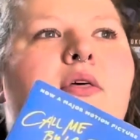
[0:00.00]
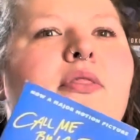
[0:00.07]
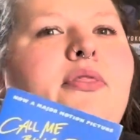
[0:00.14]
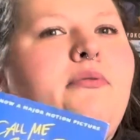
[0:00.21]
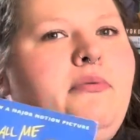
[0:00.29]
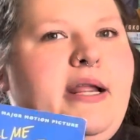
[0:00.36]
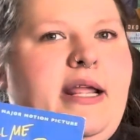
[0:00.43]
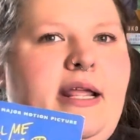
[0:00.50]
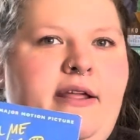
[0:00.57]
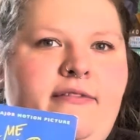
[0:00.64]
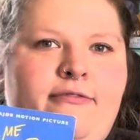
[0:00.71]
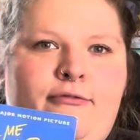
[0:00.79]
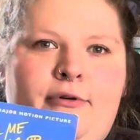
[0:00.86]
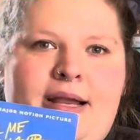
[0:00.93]
3
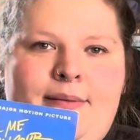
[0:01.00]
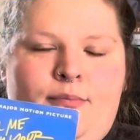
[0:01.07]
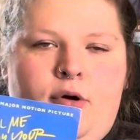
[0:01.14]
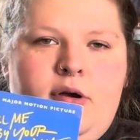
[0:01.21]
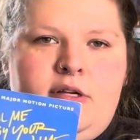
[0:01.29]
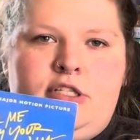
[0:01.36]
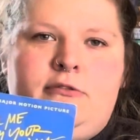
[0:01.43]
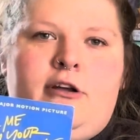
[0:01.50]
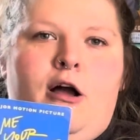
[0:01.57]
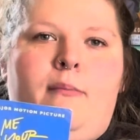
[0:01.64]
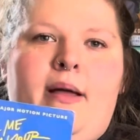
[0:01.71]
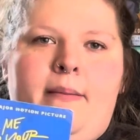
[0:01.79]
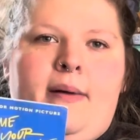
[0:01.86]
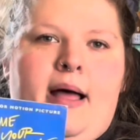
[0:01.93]
free books throughout
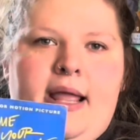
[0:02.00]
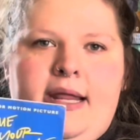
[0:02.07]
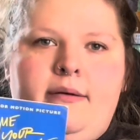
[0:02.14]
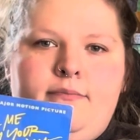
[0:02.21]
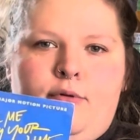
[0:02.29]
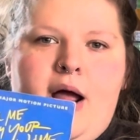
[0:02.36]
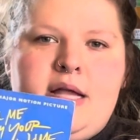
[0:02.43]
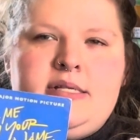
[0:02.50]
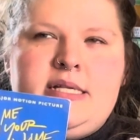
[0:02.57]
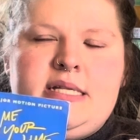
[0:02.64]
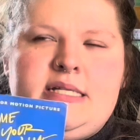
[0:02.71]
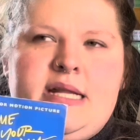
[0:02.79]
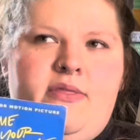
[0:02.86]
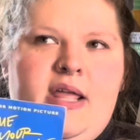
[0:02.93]
my buying
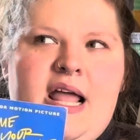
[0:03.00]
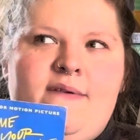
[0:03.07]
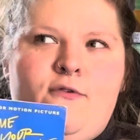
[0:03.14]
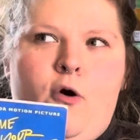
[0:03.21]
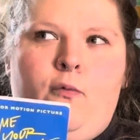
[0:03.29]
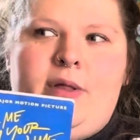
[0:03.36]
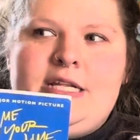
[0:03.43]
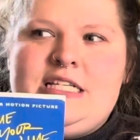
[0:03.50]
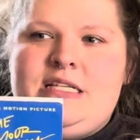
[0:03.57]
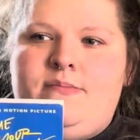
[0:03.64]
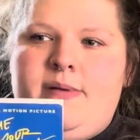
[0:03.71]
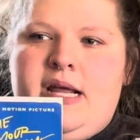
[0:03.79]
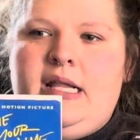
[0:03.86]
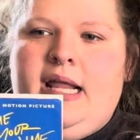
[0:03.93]
process, and I think I've only
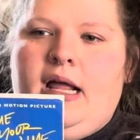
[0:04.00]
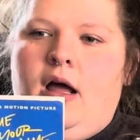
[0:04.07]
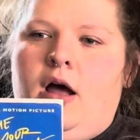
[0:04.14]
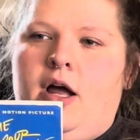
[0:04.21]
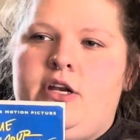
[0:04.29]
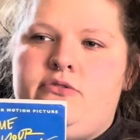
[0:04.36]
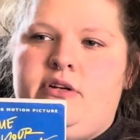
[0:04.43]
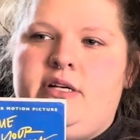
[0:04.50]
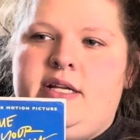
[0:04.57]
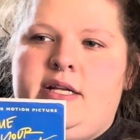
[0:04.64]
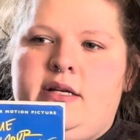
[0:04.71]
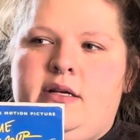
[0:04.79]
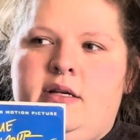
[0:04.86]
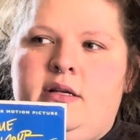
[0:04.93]
spent like
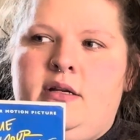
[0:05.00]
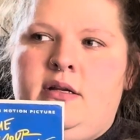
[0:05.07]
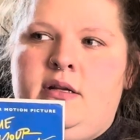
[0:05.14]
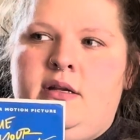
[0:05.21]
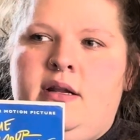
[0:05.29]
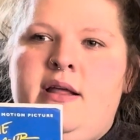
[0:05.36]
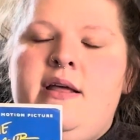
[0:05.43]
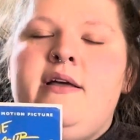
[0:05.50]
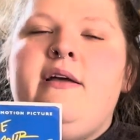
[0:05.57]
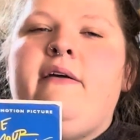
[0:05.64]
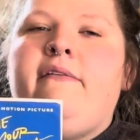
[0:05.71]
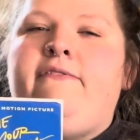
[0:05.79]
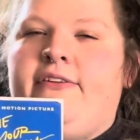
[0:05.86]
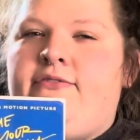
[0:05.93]

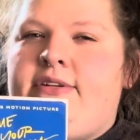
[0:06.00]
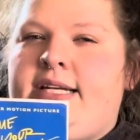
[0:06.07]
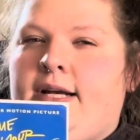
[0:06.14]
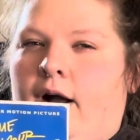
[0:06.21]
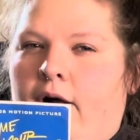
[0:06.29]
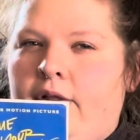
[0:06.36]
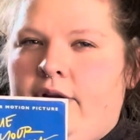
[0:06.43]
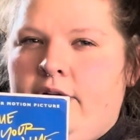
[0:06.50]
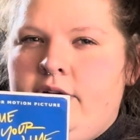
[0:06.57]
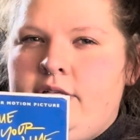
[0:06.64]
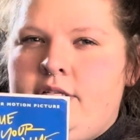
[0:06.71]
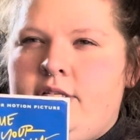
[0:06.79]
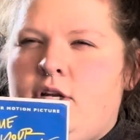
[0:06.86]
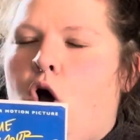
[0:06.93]

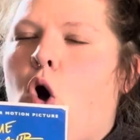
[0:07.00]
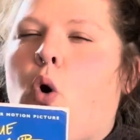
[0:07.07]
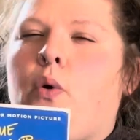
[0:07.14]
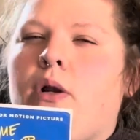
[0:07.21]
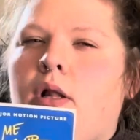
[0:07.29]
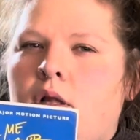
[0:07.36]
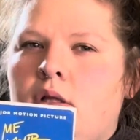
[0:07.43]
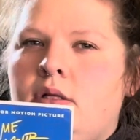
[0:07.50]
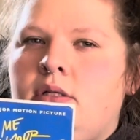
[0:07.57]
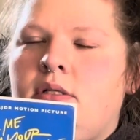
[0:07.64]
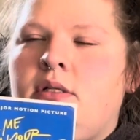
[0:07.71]
$150 total.